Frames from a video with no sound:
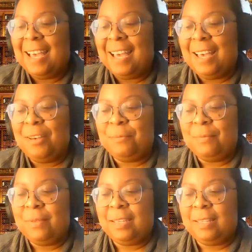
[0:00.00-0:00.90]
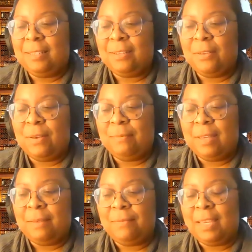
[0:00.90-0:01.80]
And so
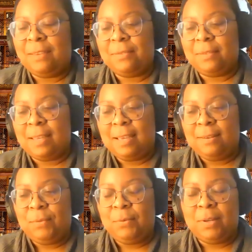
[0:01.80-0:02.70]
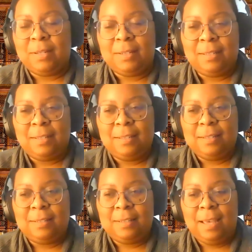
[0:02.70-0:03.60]
I'm thankful that we wanted to